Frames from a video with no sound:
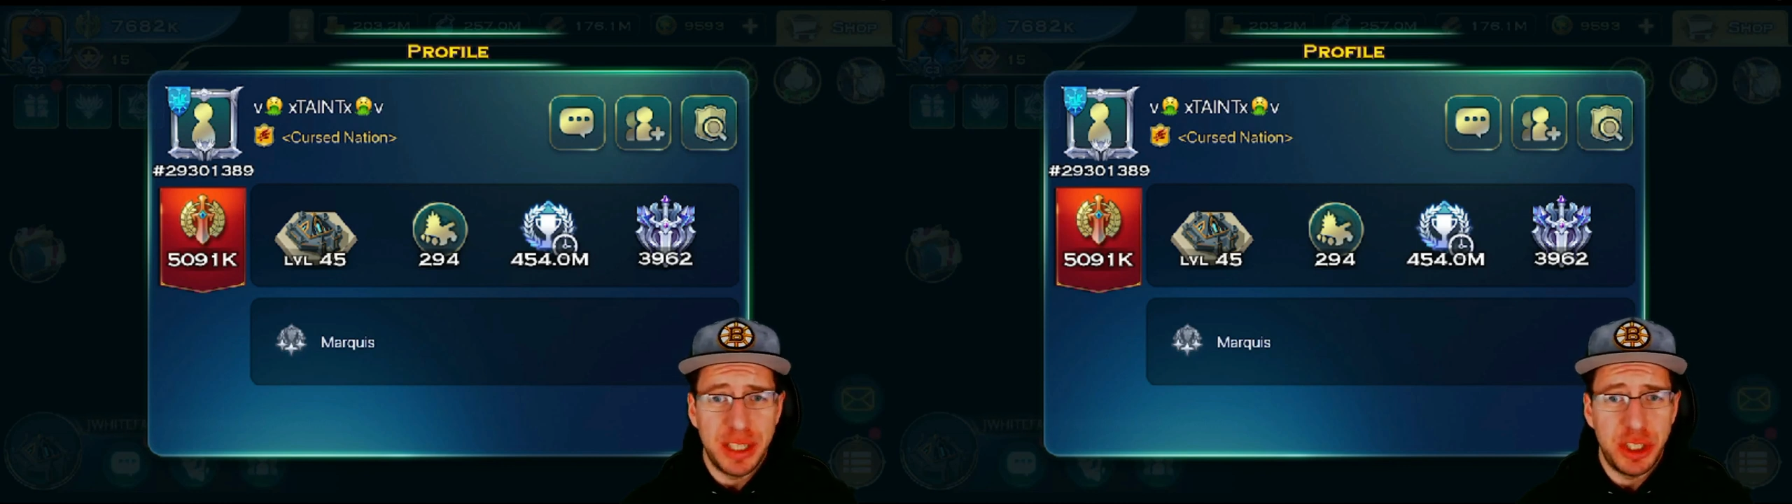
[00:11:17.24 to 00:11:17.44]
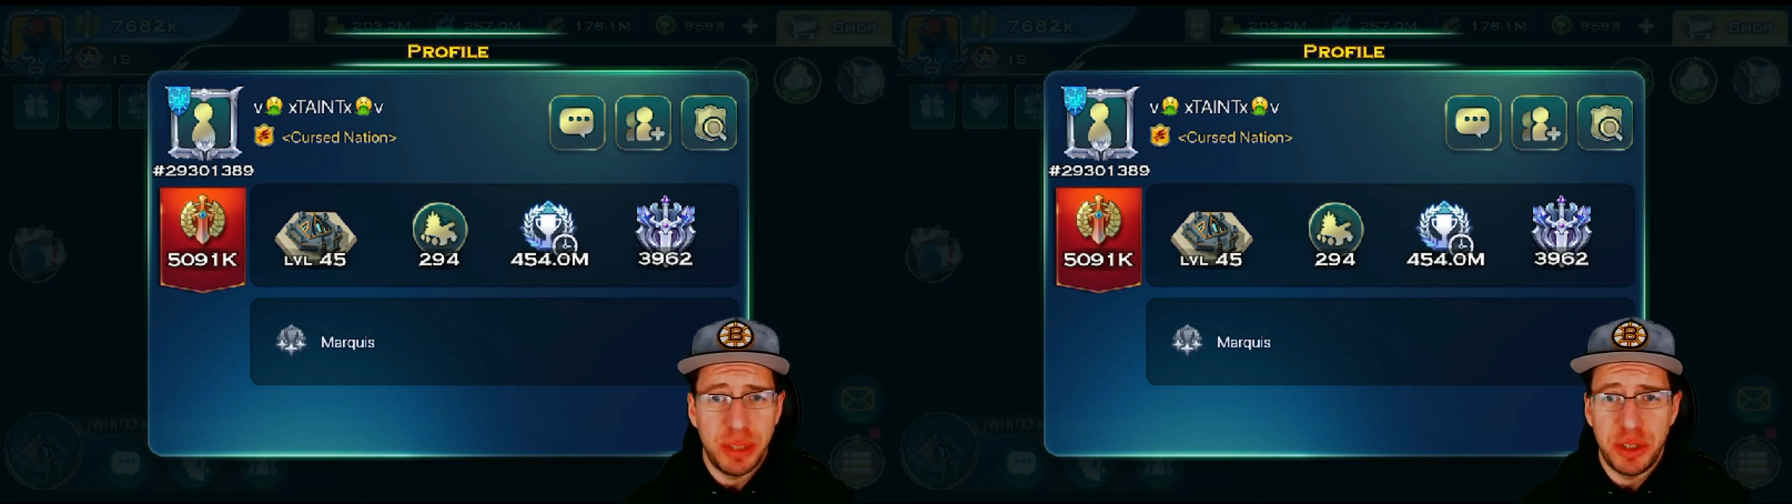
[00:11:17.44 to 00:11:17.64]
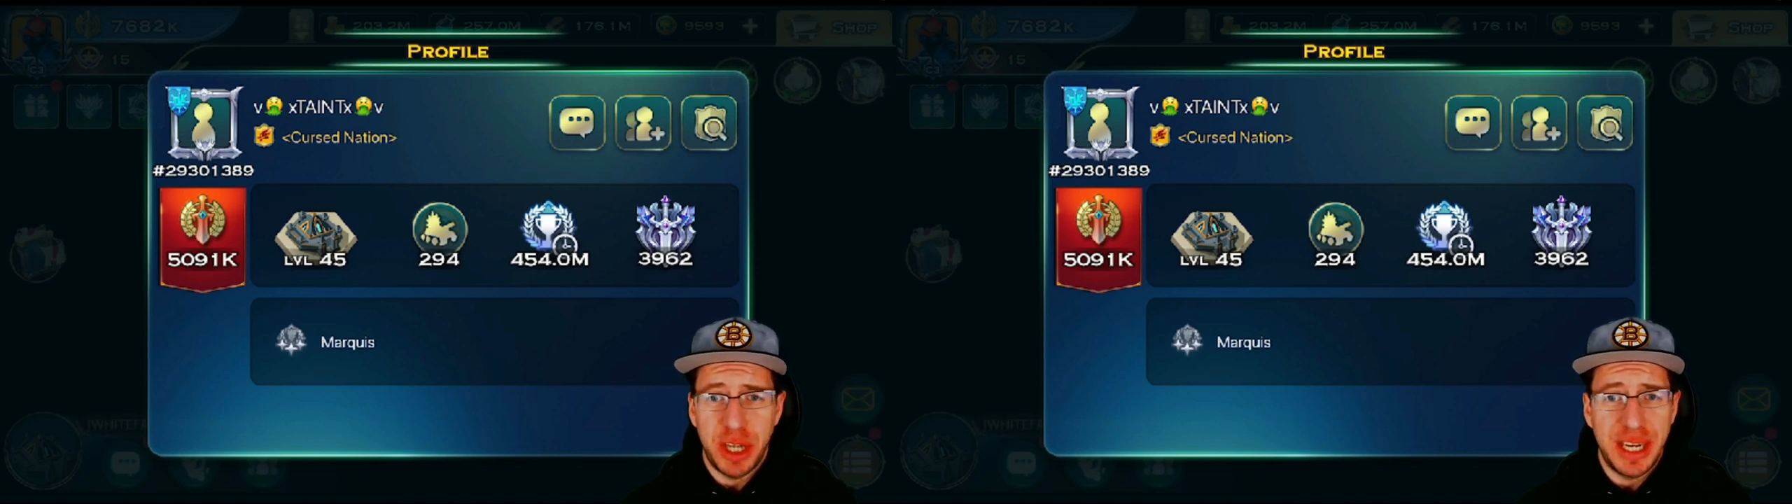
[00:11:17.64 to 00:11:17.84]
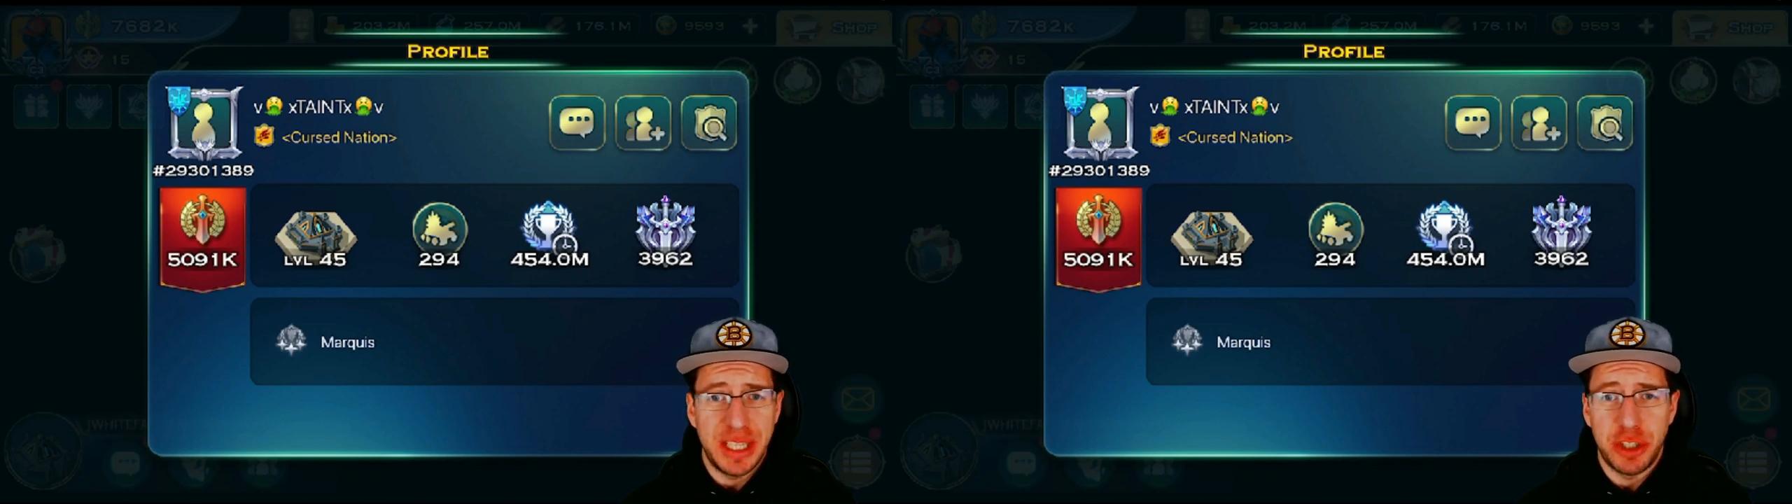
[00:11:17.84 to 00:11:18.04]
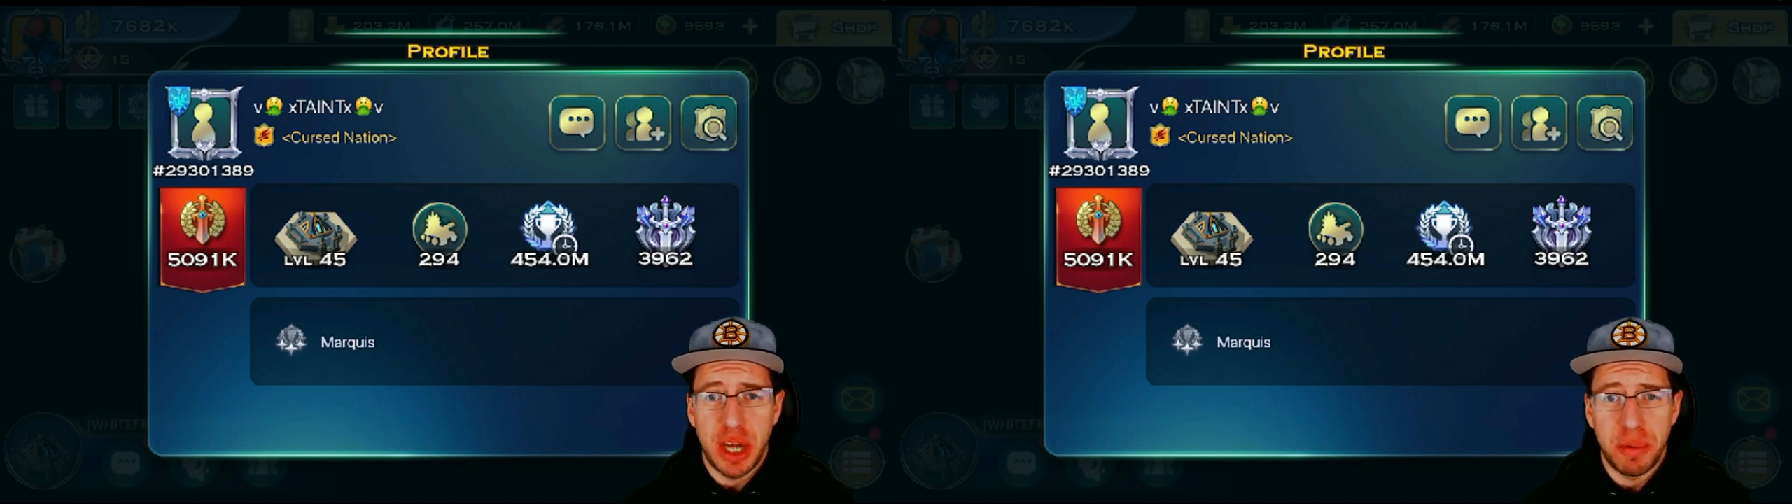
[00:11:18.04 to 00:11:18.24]
Chip Chan
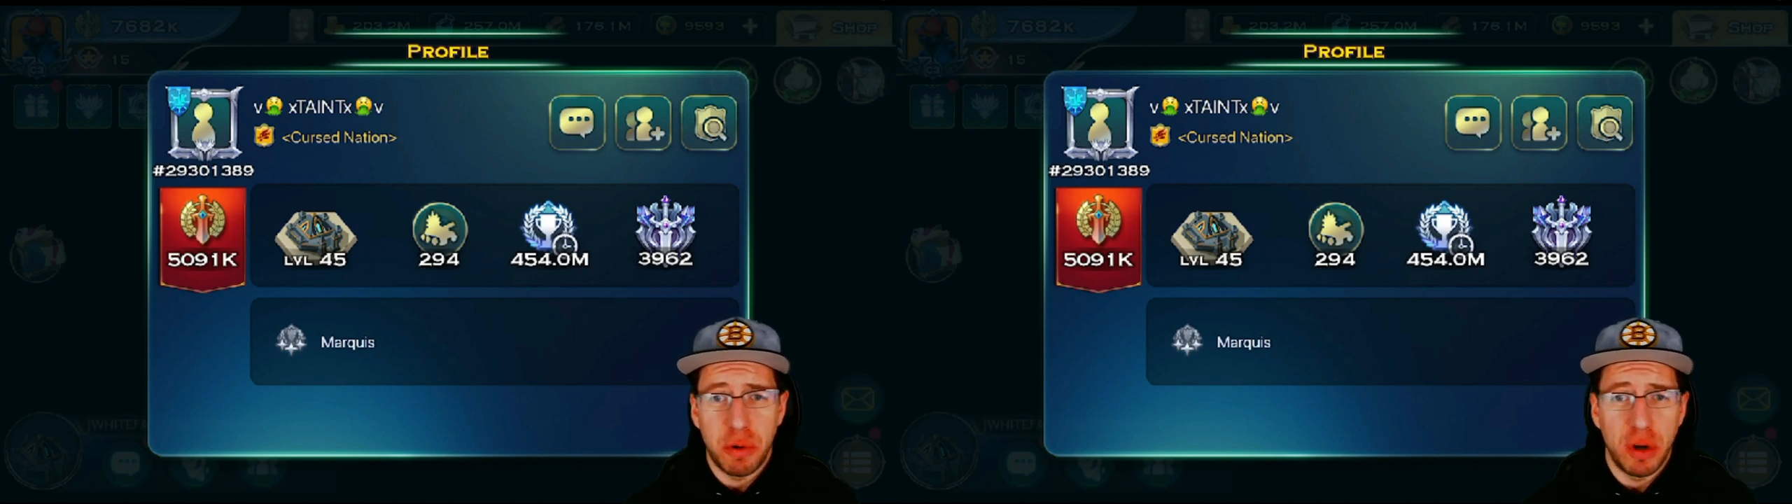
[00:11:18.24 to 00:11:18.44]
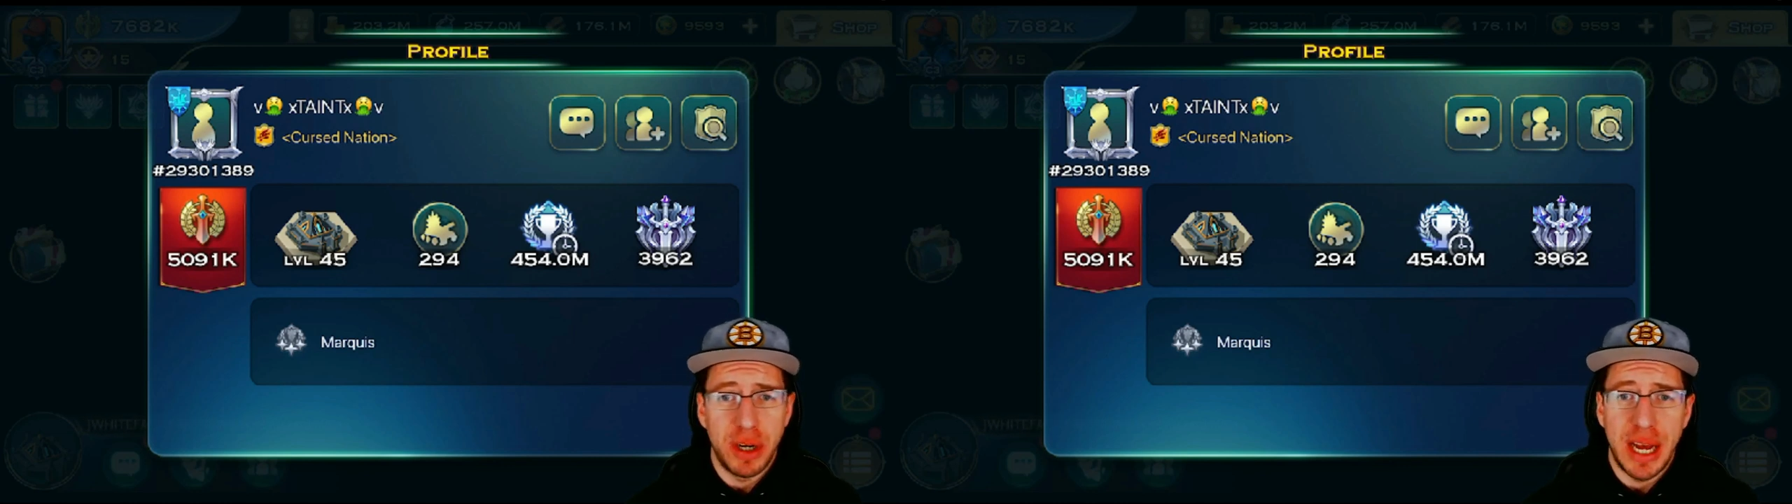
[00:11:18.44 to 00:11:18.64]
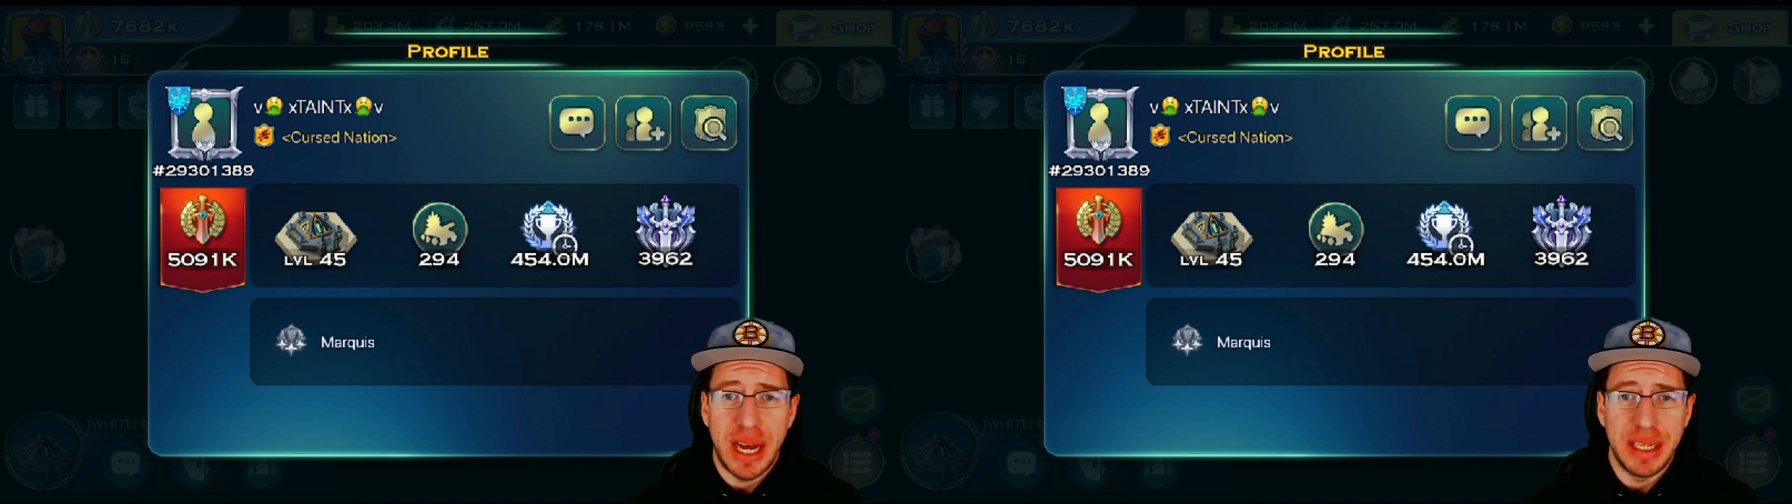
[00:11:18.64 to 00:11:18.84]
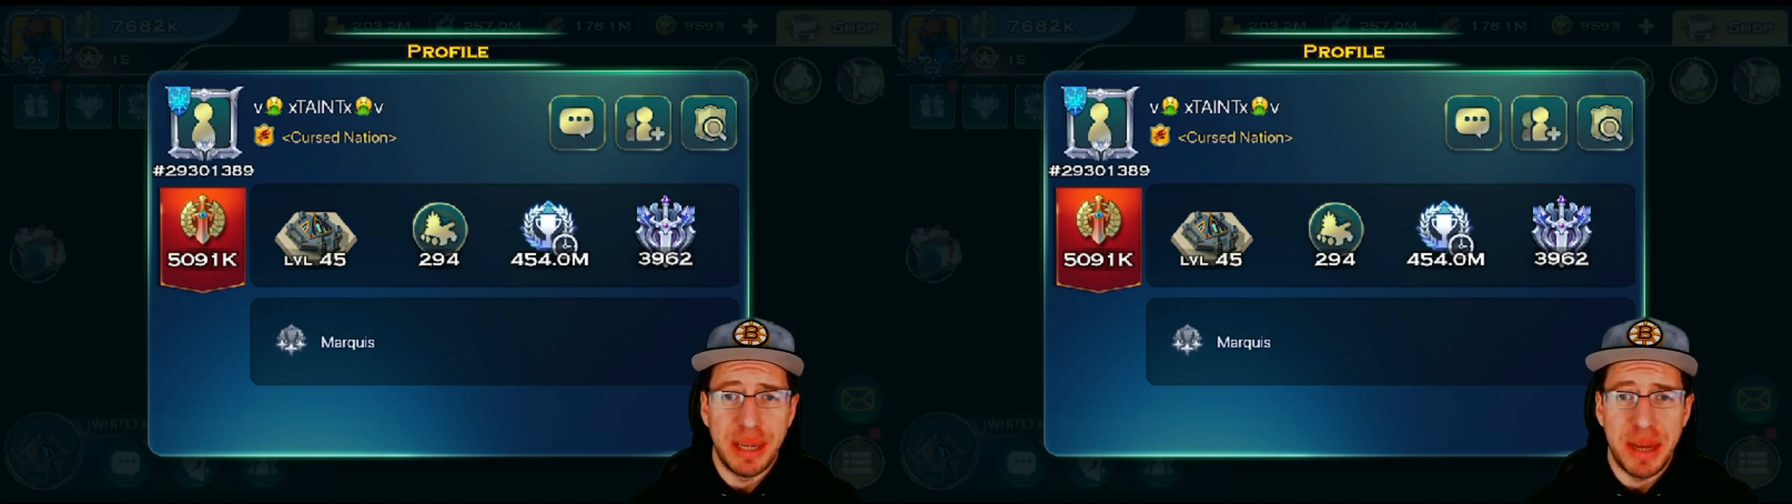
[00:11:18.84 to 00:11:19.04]
and Strapcorn